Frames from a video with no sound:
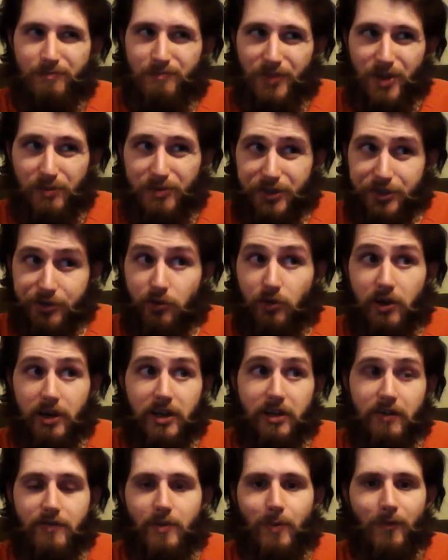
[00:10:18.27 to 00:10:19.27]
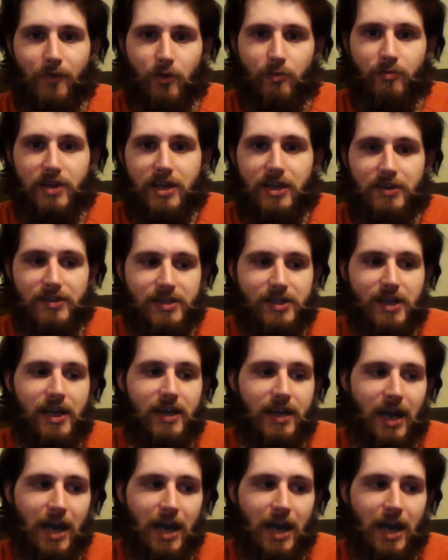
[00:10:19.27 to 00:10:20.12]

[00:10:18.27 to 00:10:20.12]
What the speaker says: the majority of them for me is like,